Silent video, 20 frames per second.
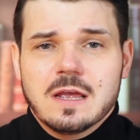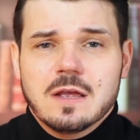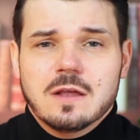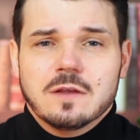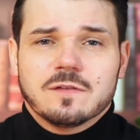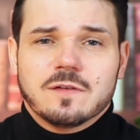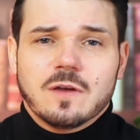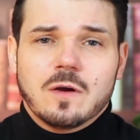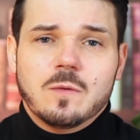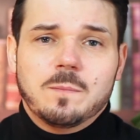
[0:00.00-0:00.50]

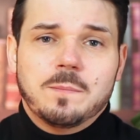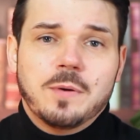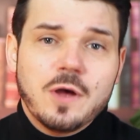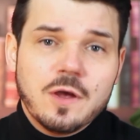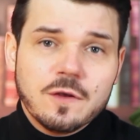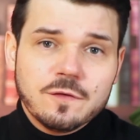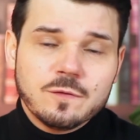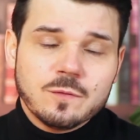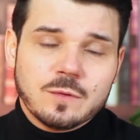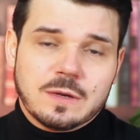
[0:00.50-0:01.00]
So
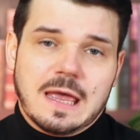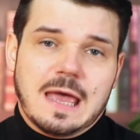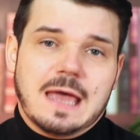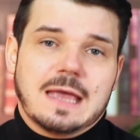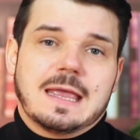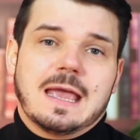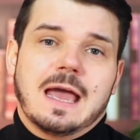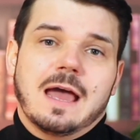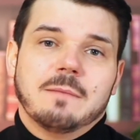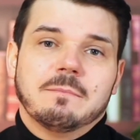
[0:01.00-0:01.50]
personal care
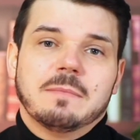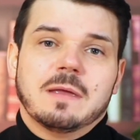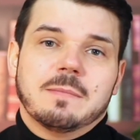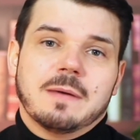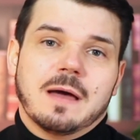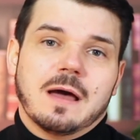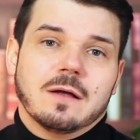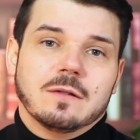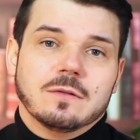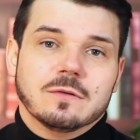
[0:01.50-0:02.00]
can be
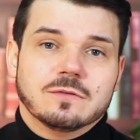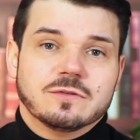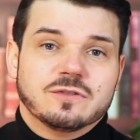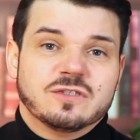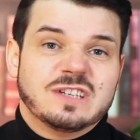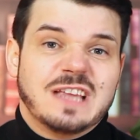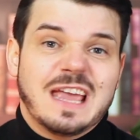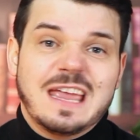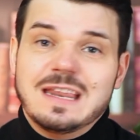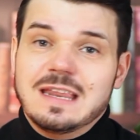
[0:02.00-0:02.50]
about
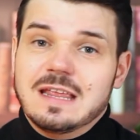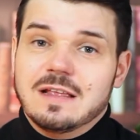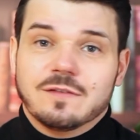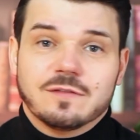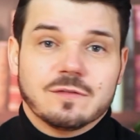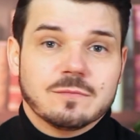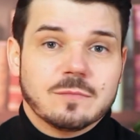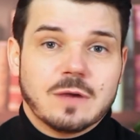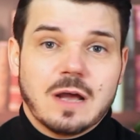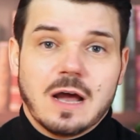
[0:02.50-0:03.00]
just gaining
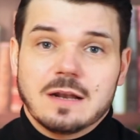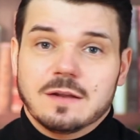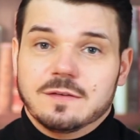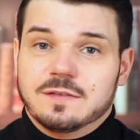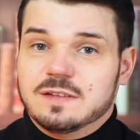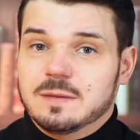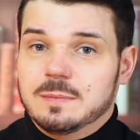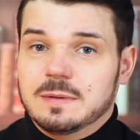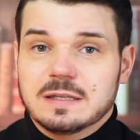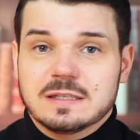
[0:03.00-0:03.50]
some kind of
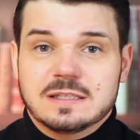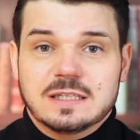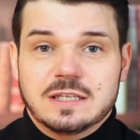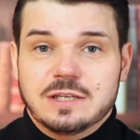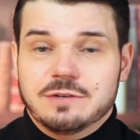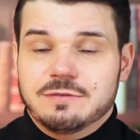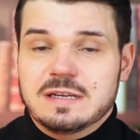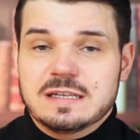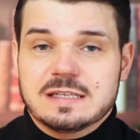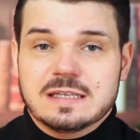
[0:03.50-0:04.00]
stability in
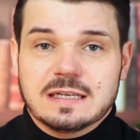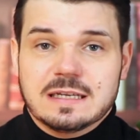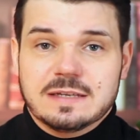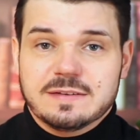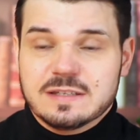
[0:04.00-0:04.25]
your eating.